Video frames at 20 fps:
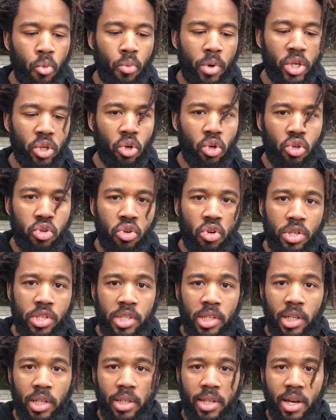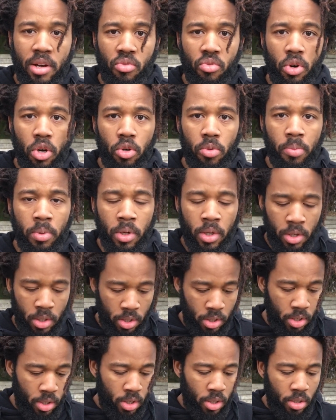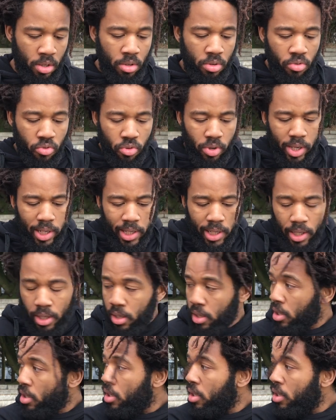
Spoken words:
When you're crossing that rope, really